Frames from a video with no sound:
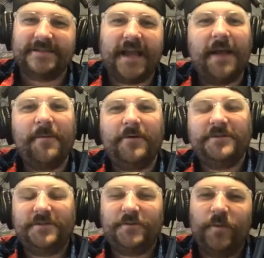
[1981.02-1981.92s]
Like I'm always
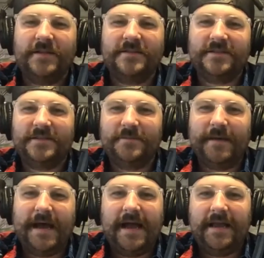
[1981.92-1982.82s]
just one system
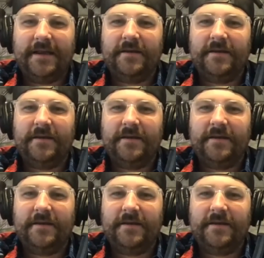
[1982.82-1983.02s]
behind.